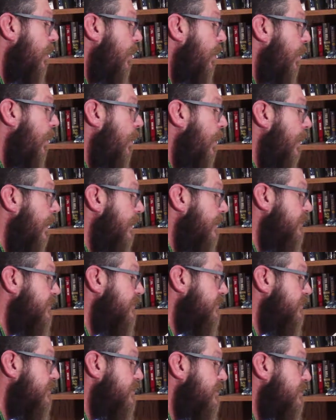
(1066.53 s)
Or
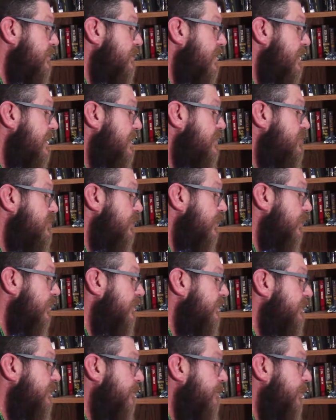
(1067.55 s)
do you
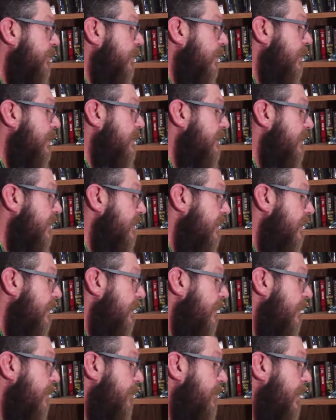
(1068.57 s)
knee-jerk support
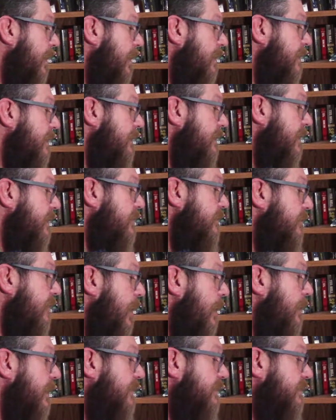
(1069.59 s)
the party that you've
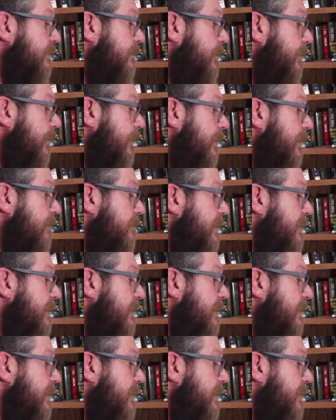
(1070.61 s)
always supported